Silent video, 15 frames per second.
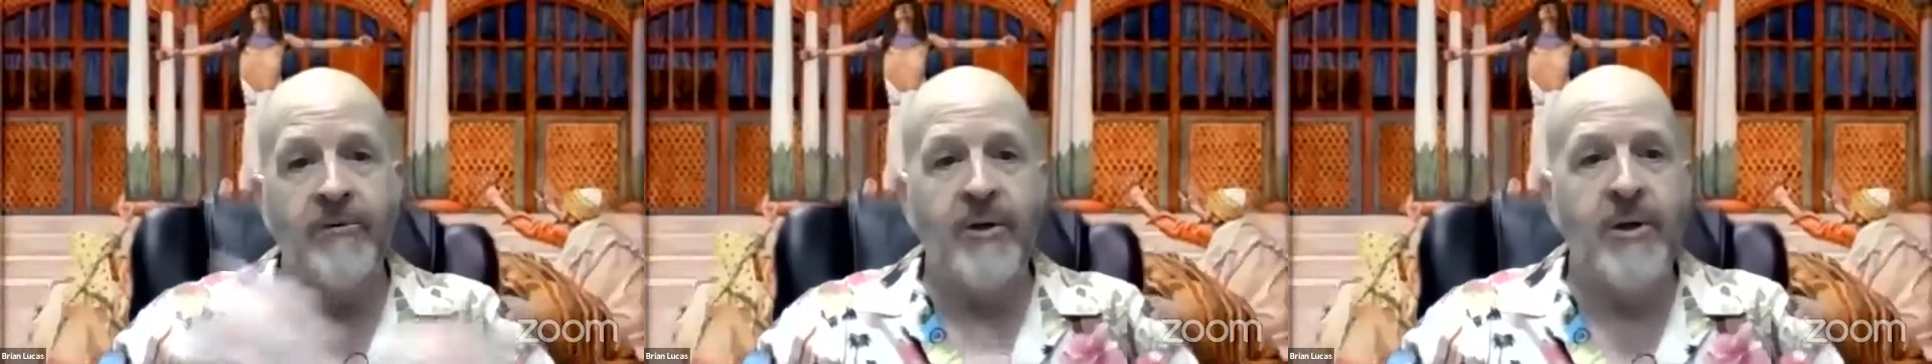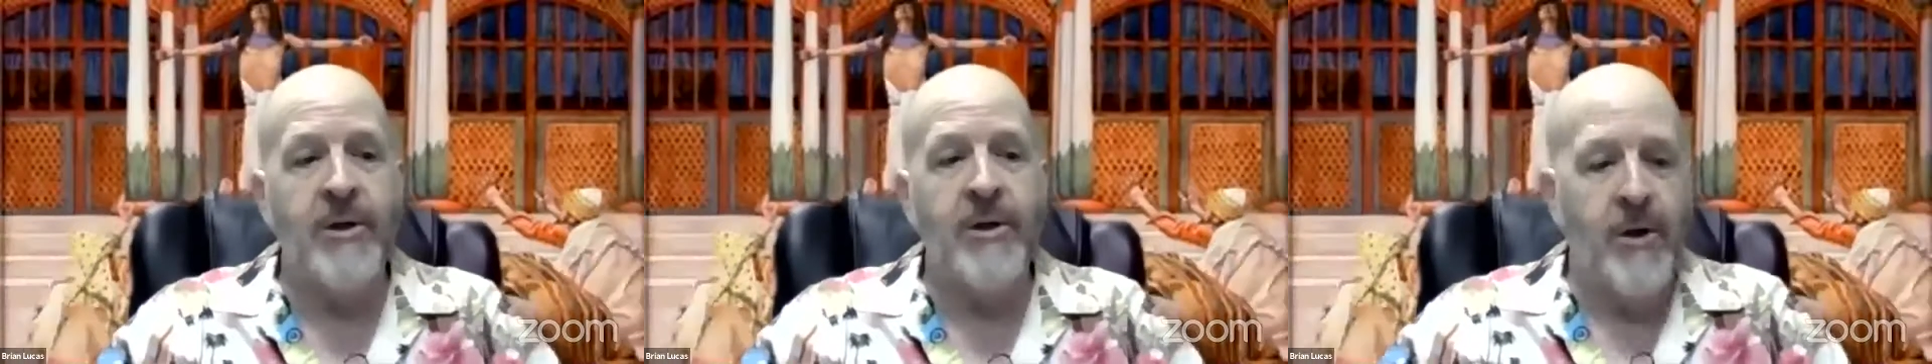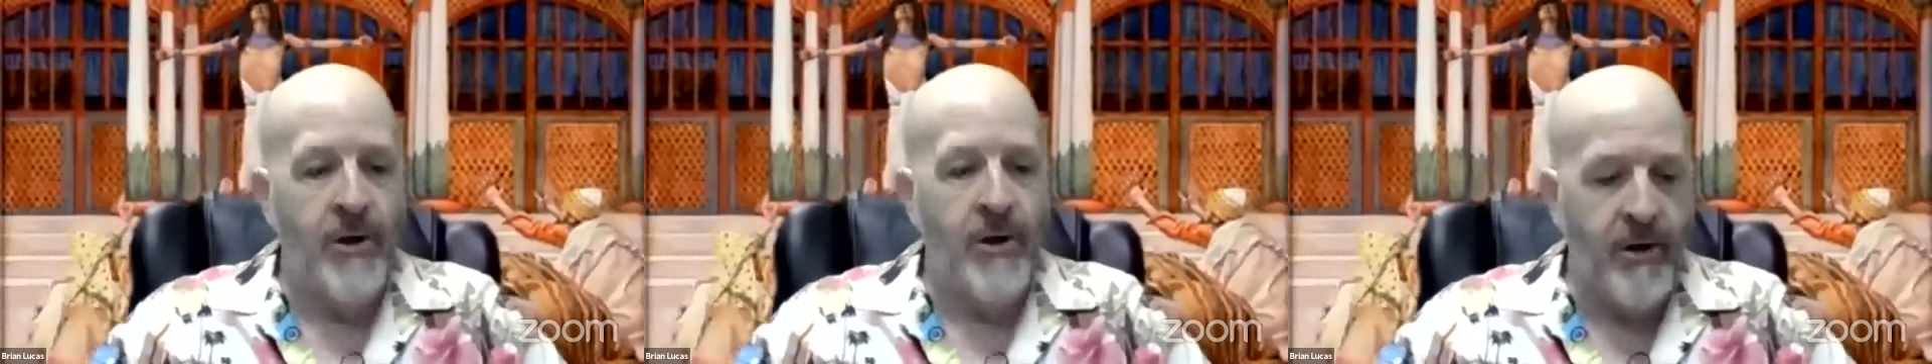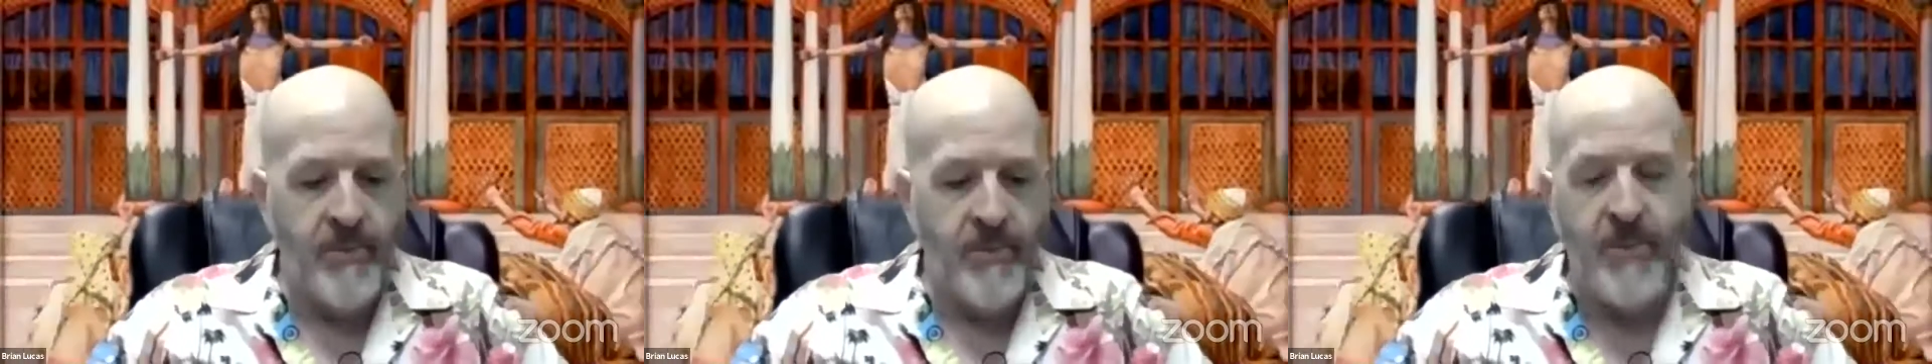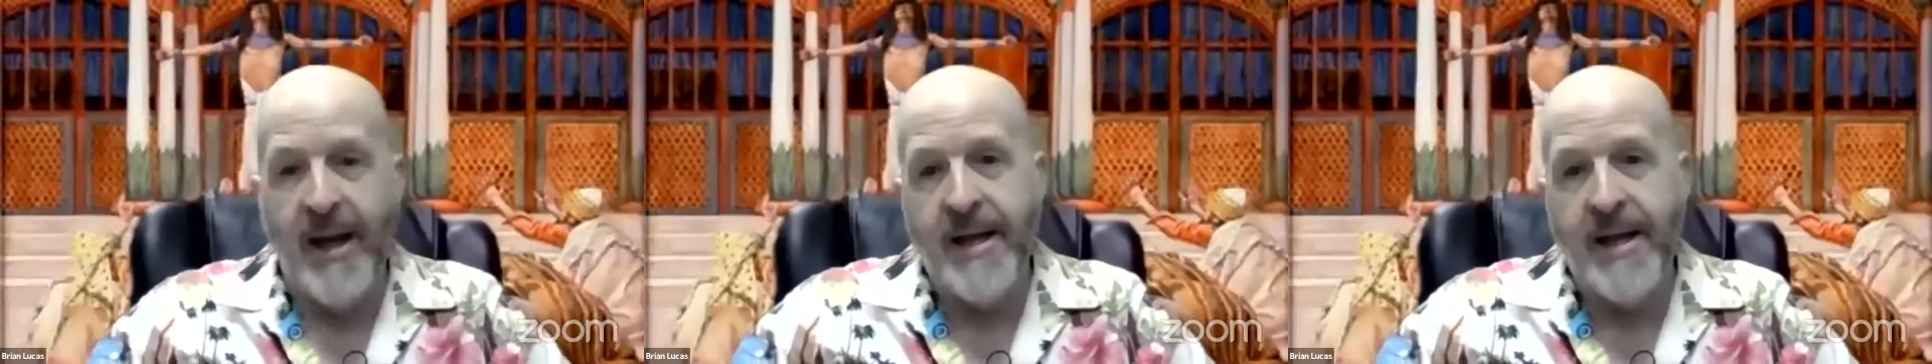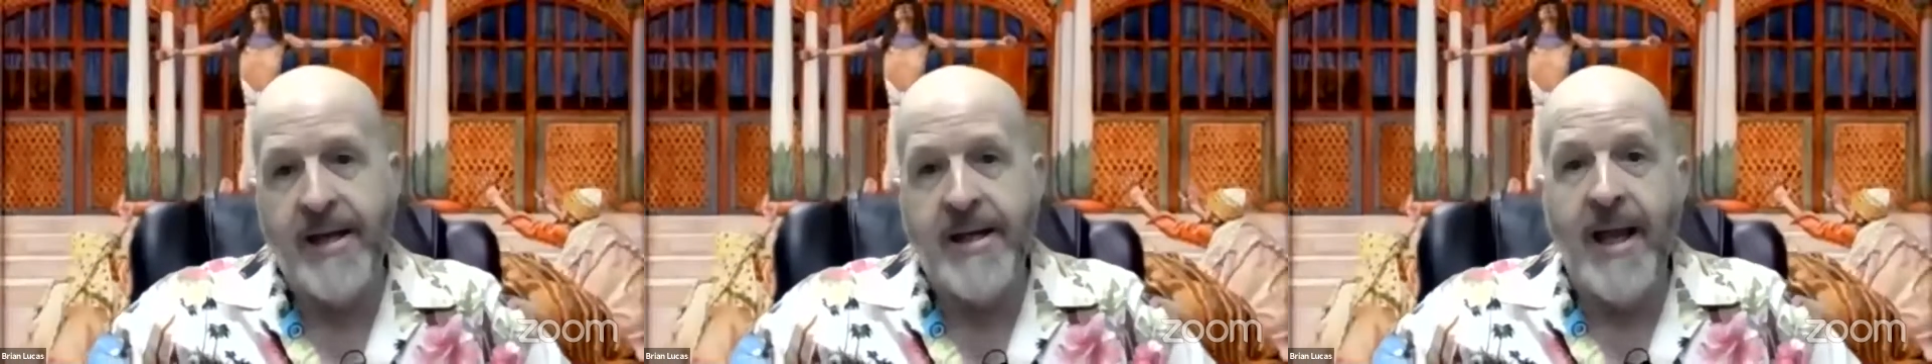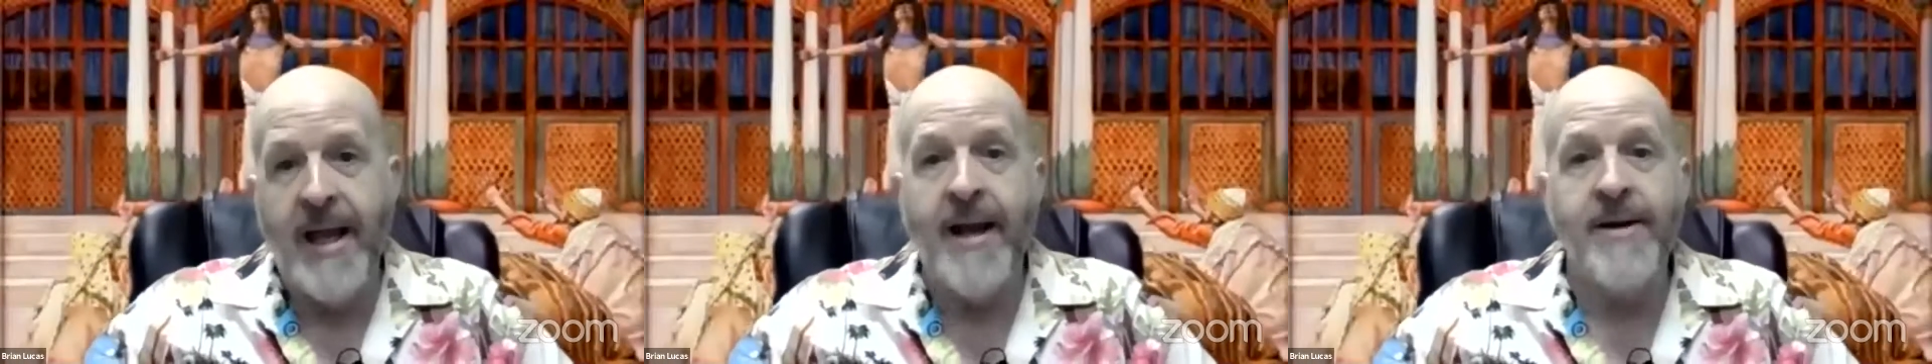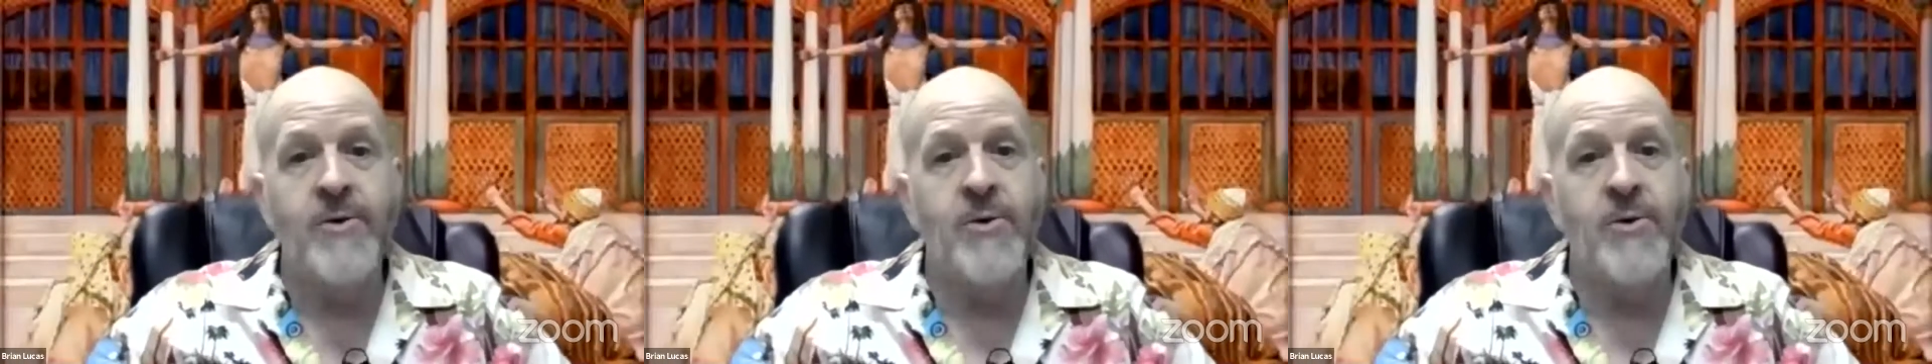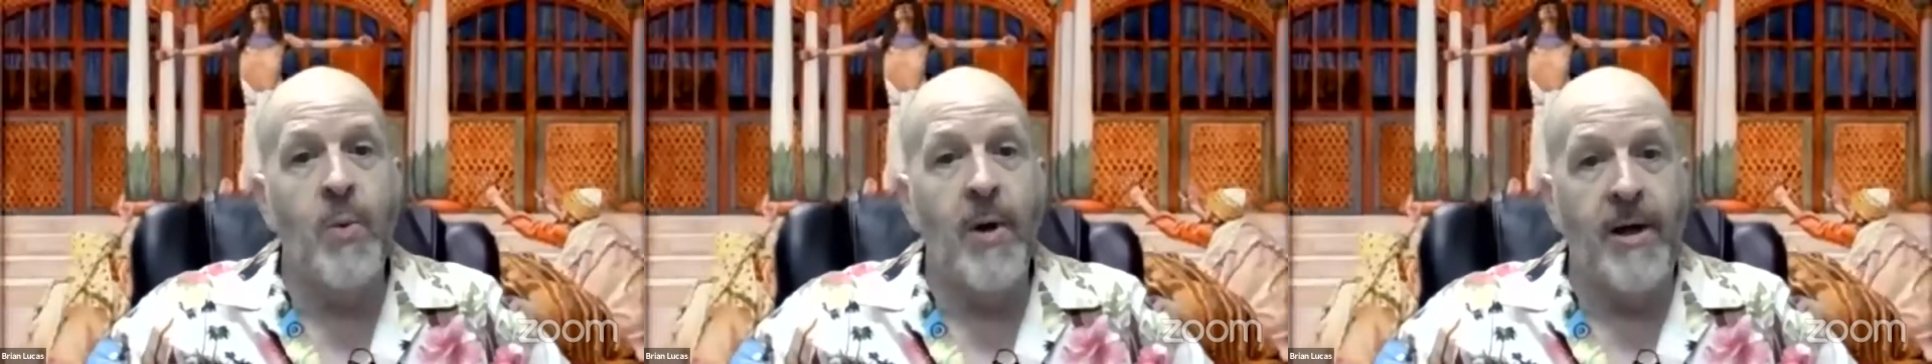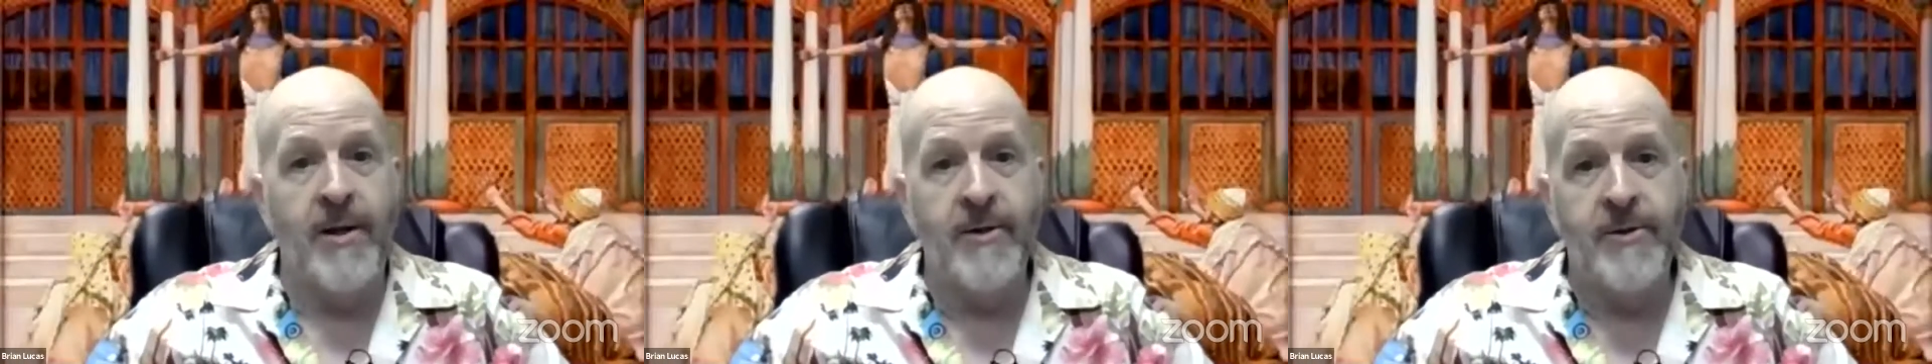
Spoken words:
very hard by it as well.